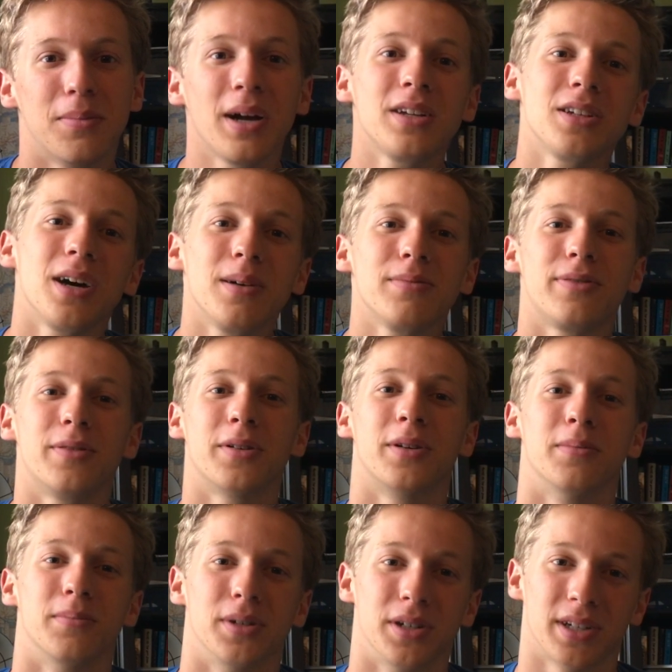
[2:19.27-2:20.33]
My top 4
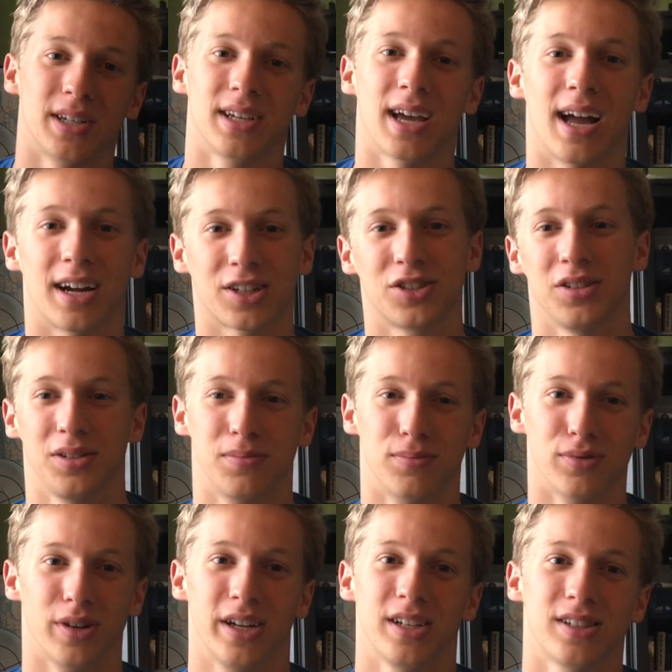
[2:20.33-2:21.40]
book actually
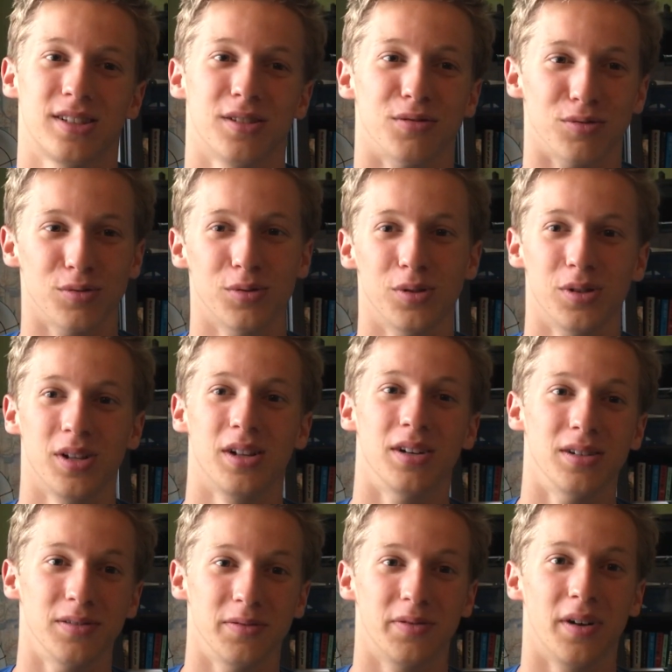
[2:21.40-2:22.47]
breaks the rule
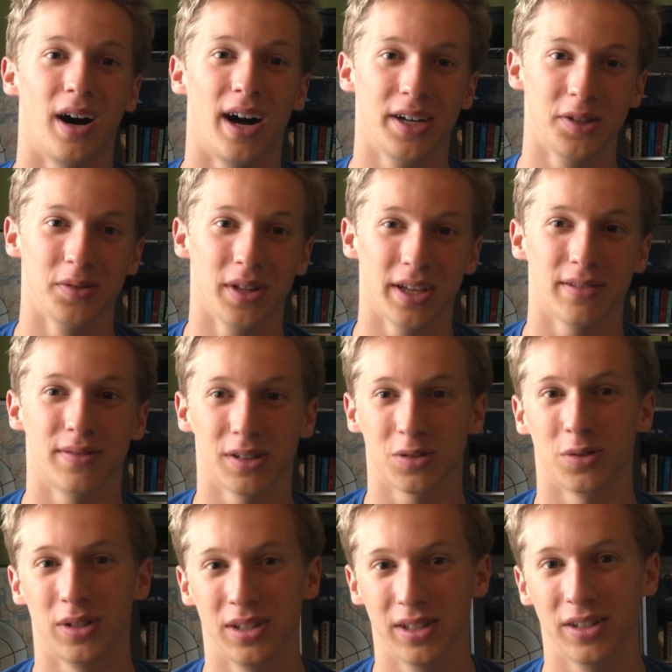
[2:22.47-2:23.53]
of I don't like
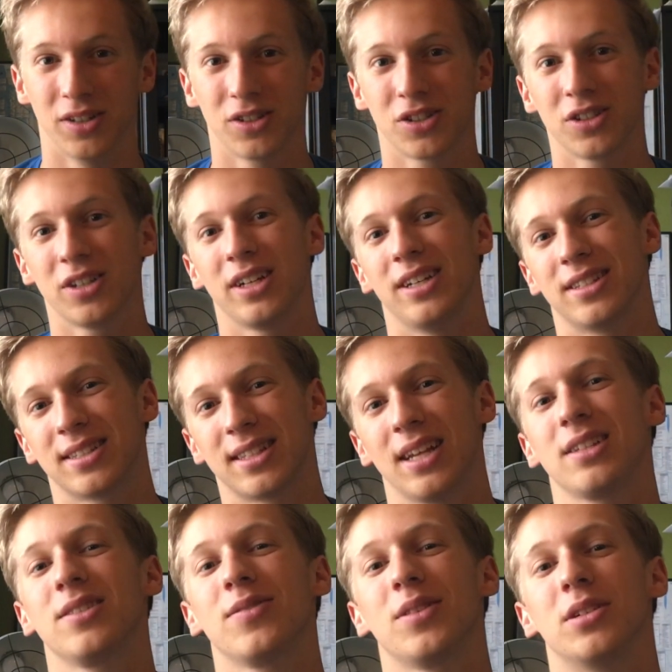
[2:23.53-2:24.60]
Victorian literature. It's
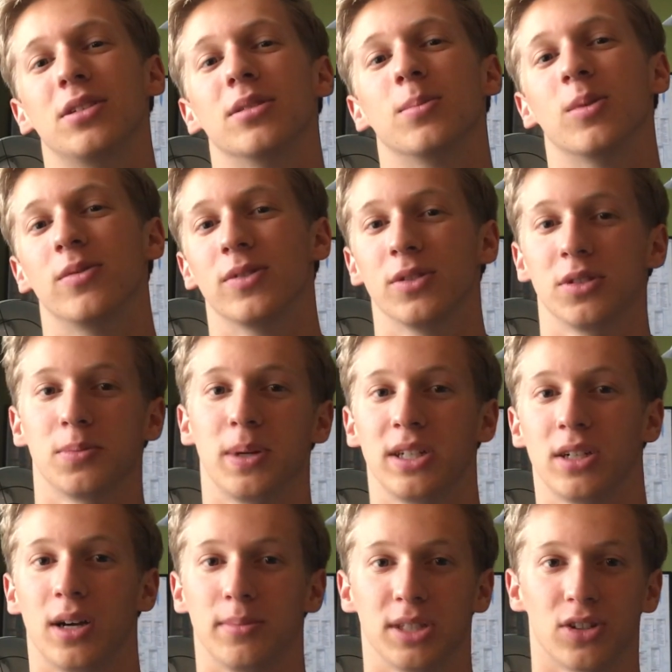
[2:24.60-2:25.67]
Tess of the D'Urbervilles by
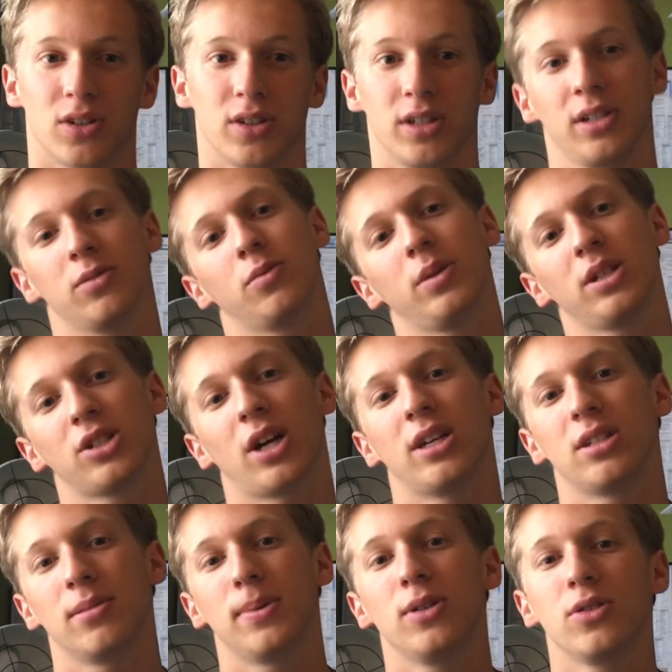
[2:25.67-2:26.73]
Thomas Hardy, which I
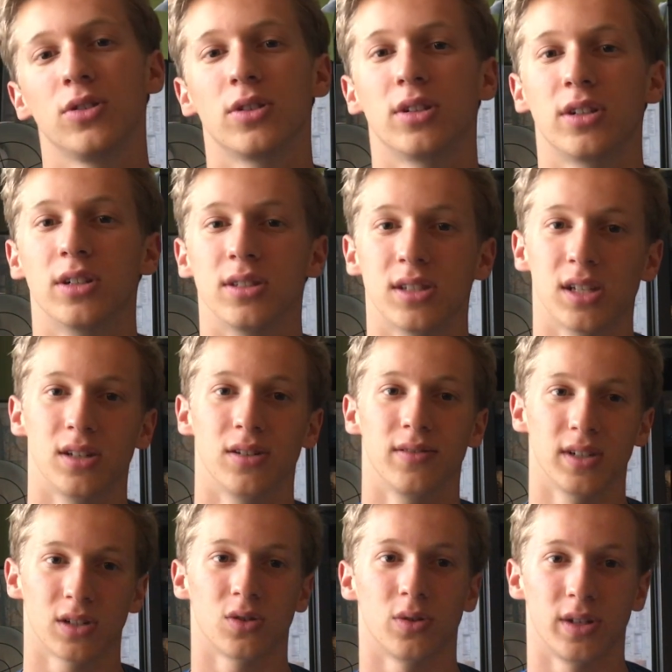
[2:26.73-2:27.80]
suppose you could consider
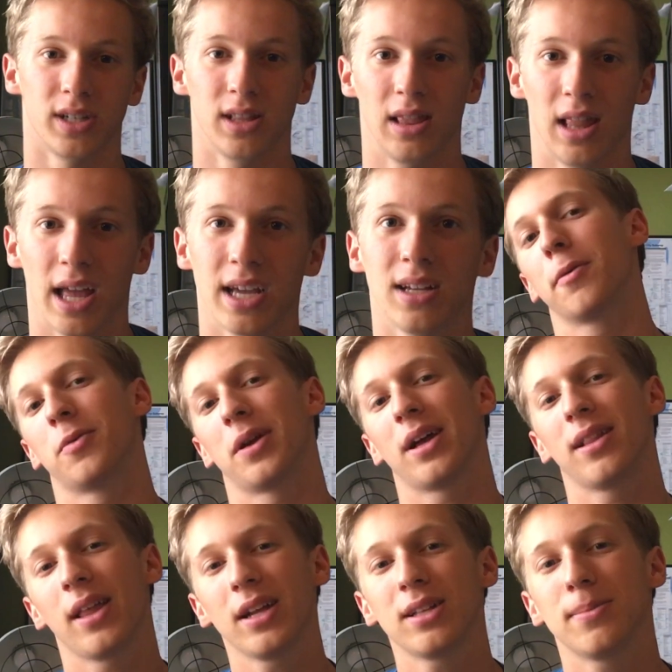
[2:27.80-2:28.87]
Victorian light. What I
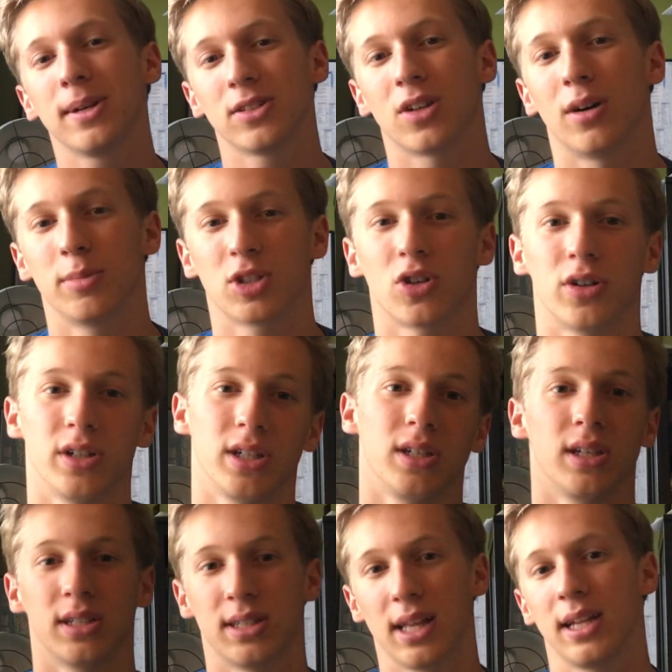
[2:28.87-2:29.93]
liked about Thomas Hardy
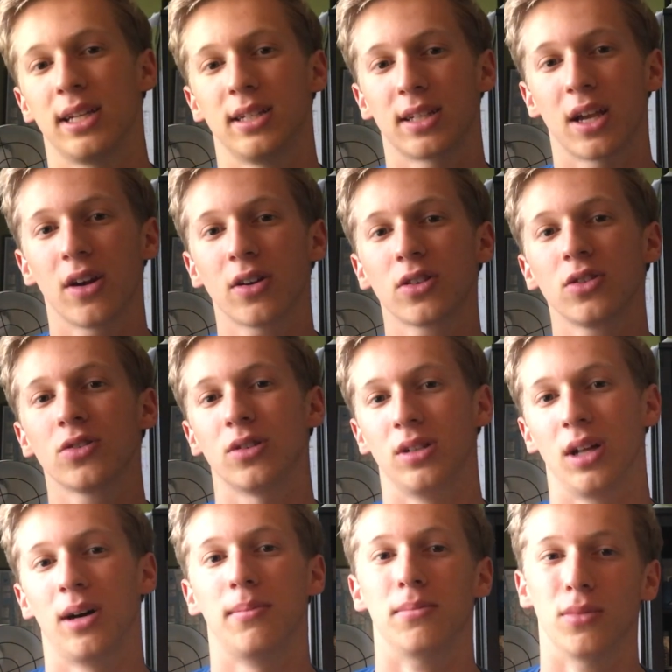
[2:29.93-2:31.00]
is that his character is a
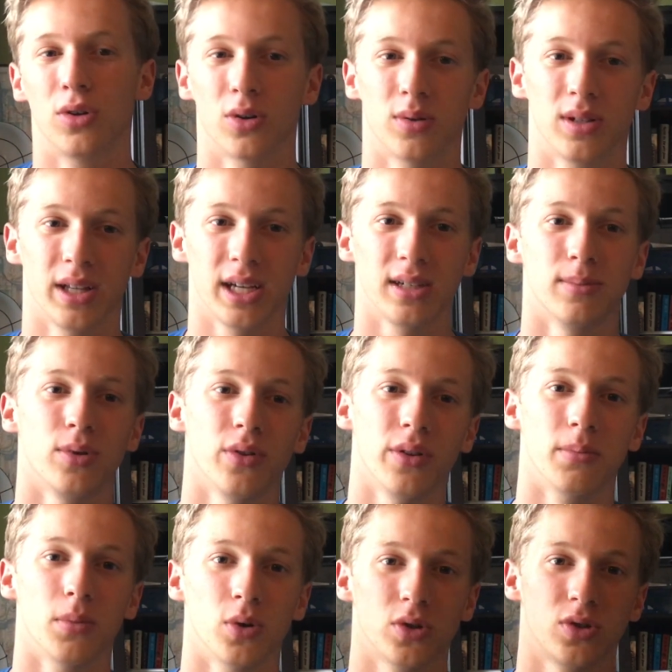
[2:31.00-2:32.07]
lot more relatable
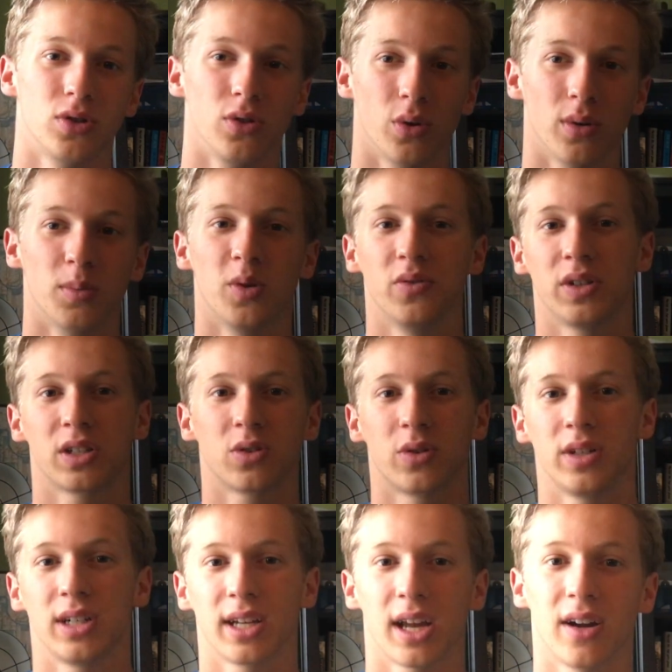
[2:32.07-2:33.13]
than most normal
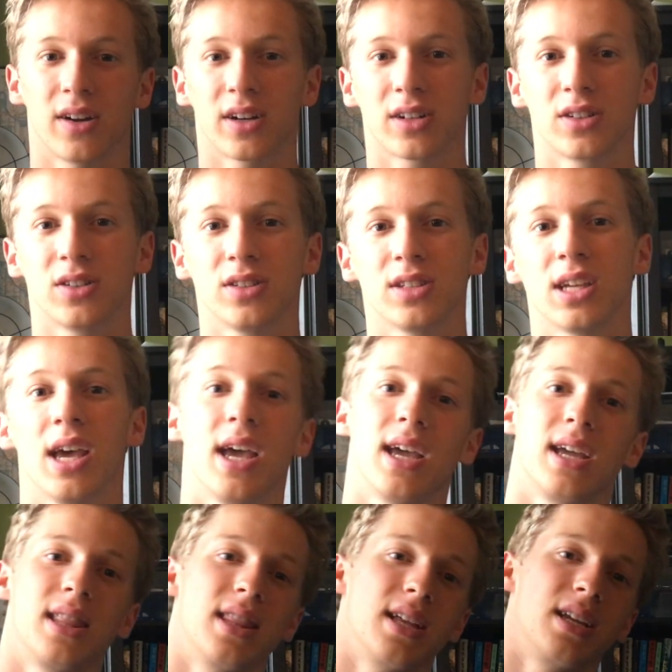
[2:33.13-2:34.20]
Victorian characters,
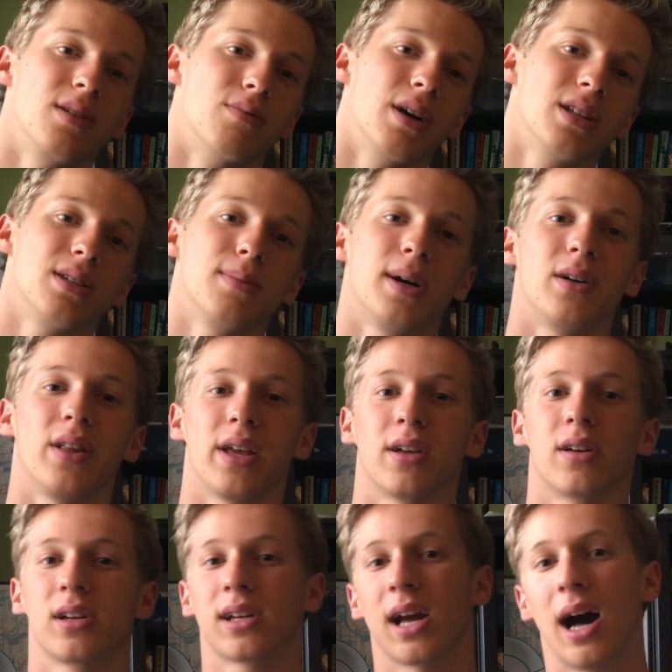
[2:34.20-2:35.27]
in that he writes about like
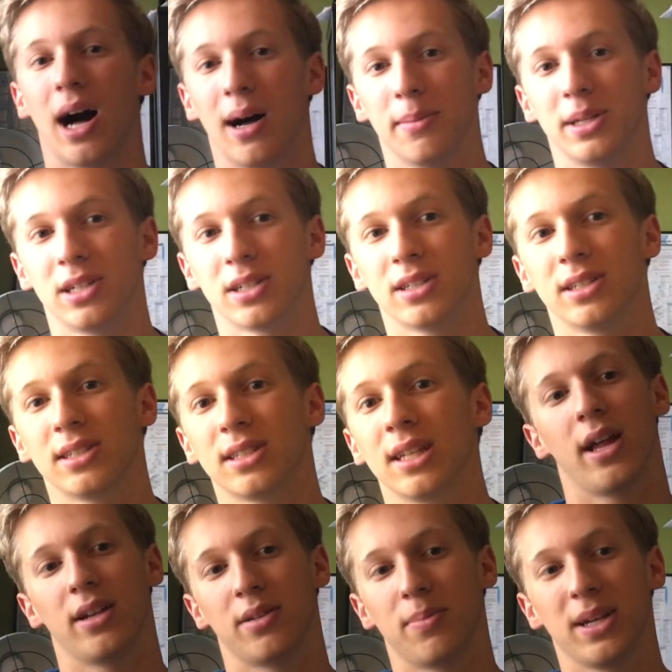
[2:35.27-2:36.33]
commoners,
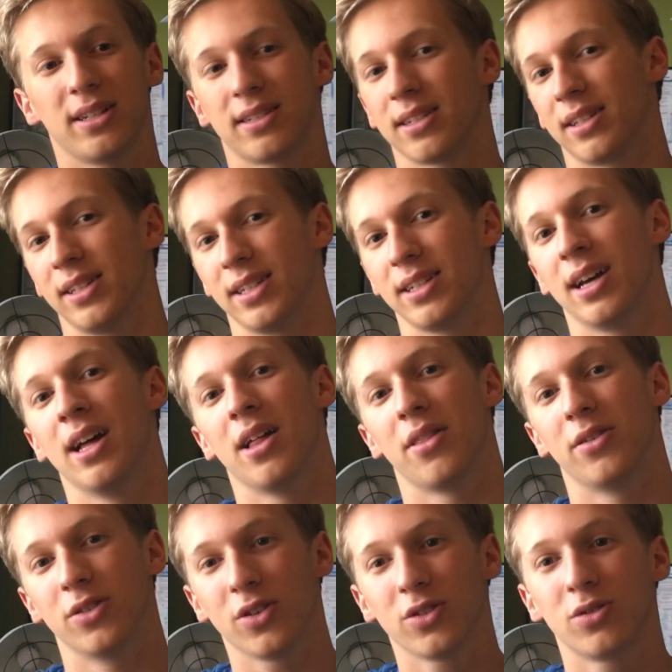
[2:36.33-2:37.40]
and basically
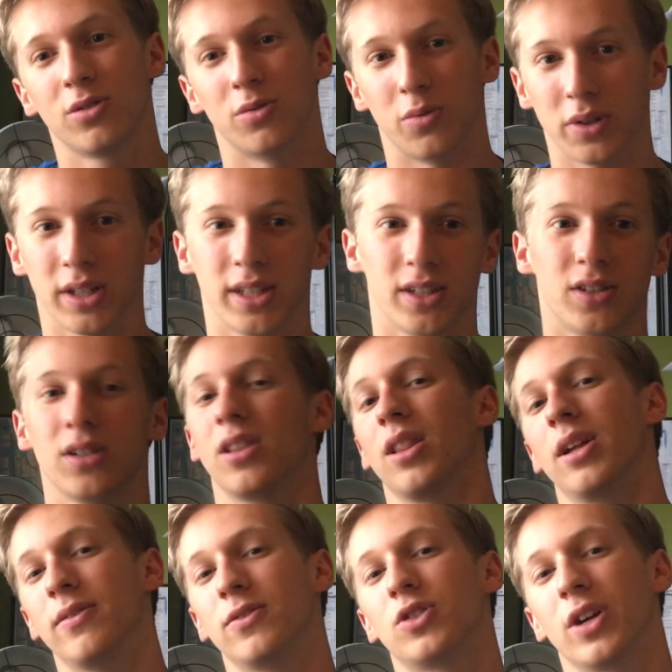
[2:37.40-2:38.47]
there's also a really good
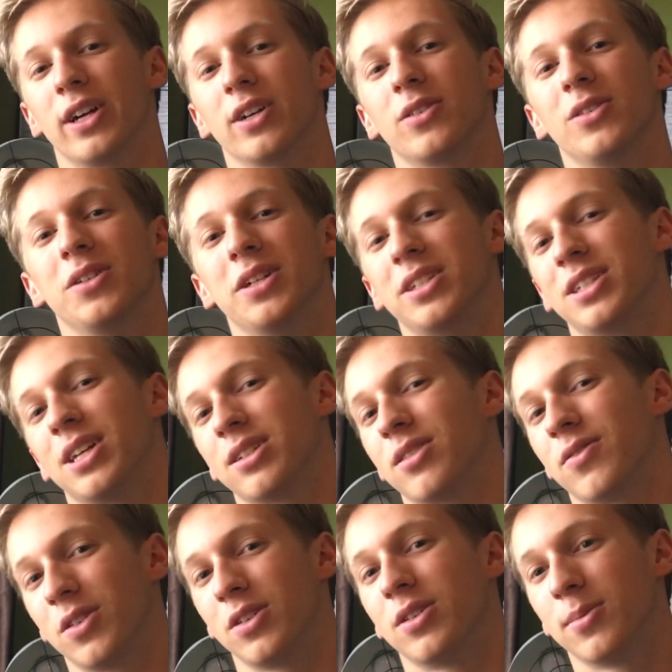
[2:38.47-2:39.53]
love triangle in Tess
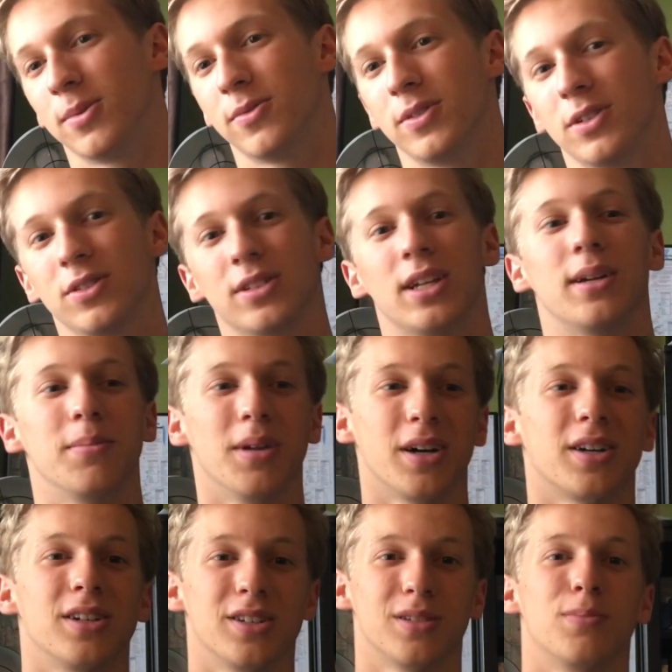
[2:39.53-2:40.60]
of the D'Urbervilles, and I'm not
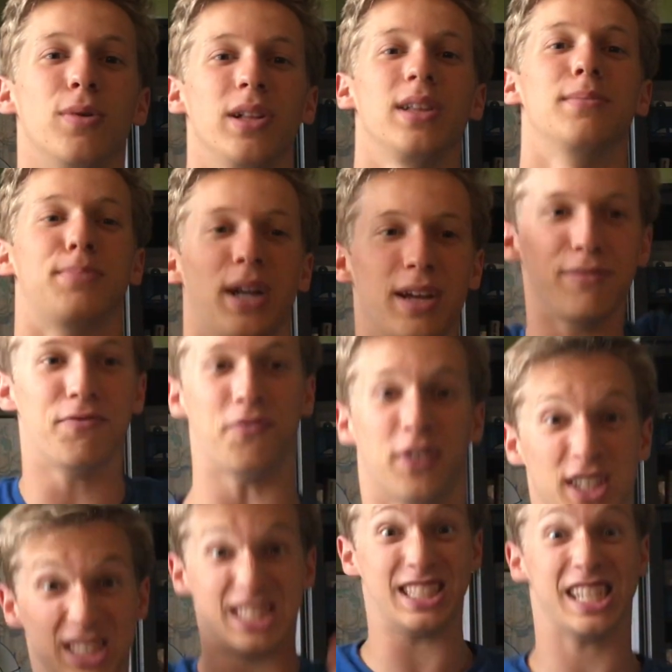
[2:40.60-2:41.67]
going to spoil it, but I
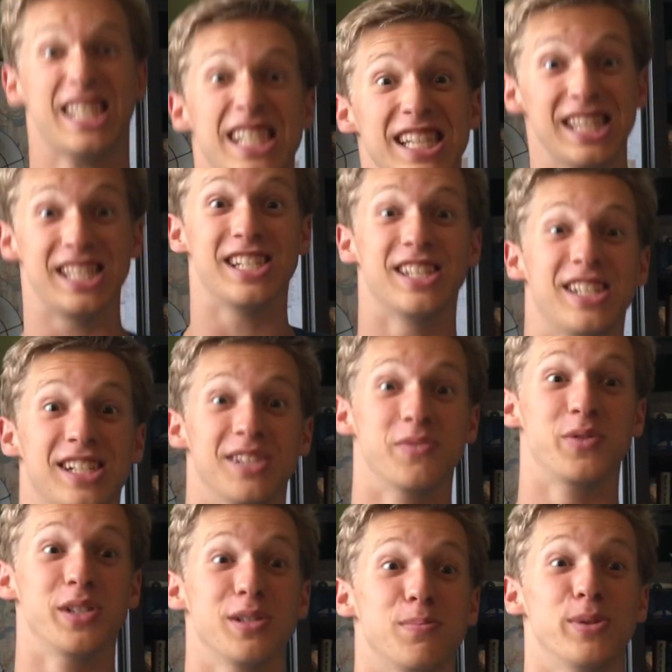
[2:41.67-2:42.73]
fucking hate the ending
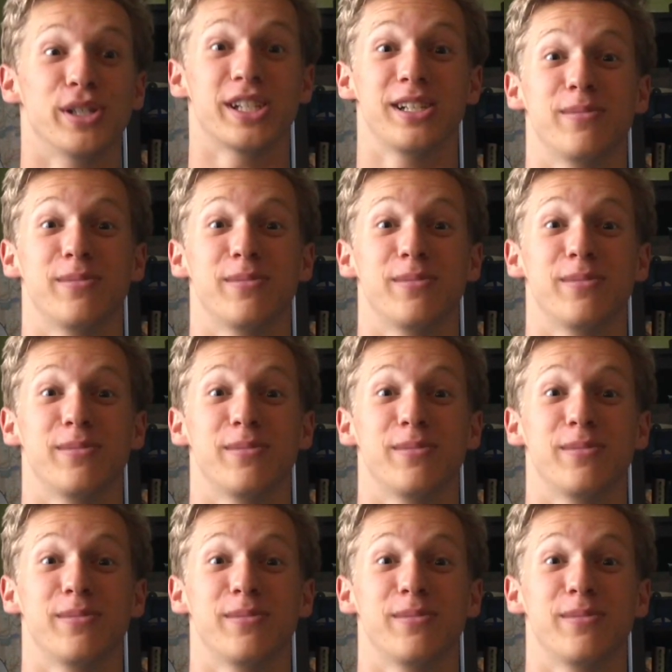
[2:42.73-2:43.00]
of this book.